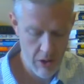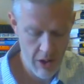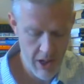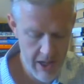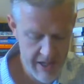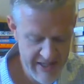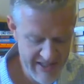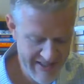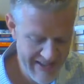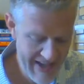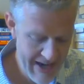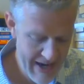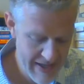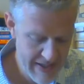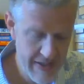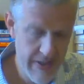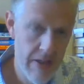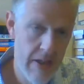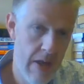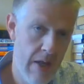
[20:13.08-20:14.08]
or uh,
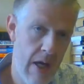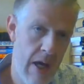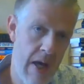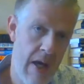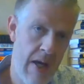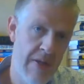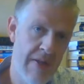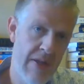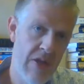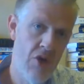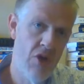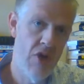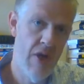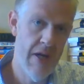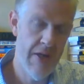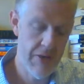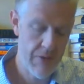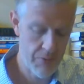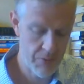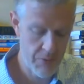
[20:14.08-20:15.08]
cite. I
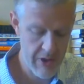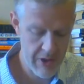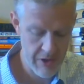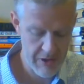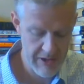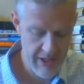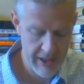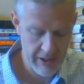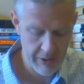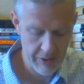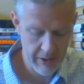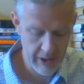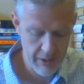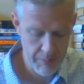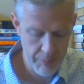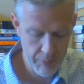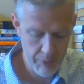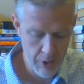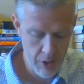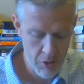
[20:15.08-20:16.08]
suggest readers take a look
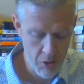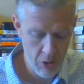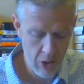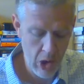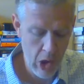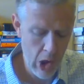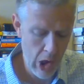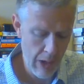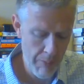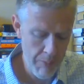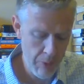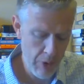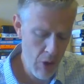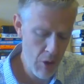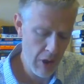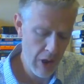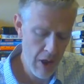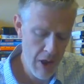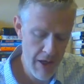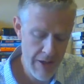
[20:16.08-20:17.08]
at pro
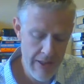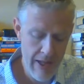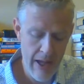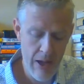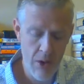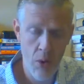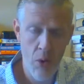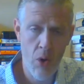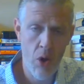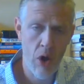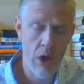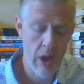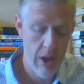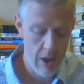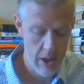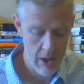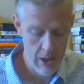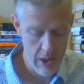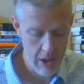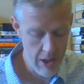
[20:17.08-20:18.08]
con dot org.
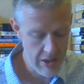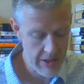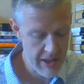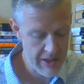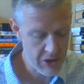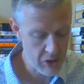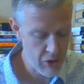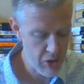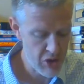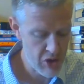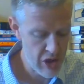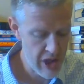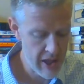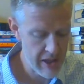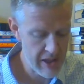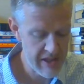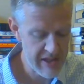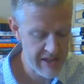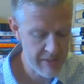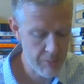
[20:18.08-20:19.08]
Does
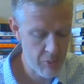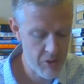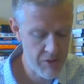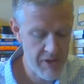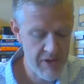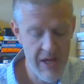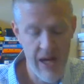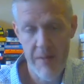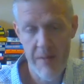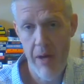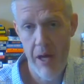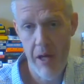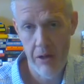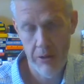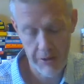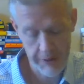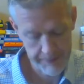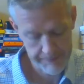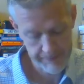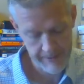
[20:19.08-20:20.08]
Christianity support the death
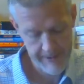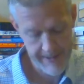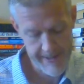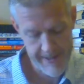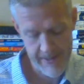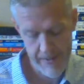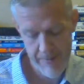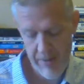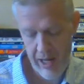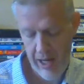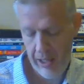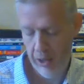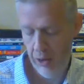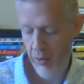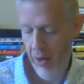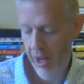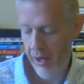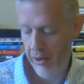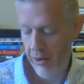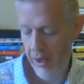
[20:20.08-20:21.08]
penalty? And I'm not going to
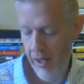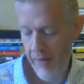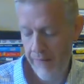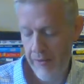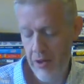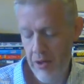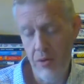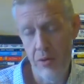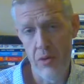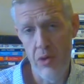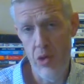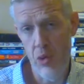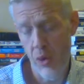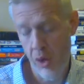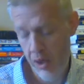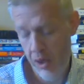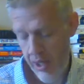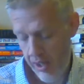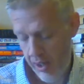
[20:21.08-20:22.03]
rattle off the U R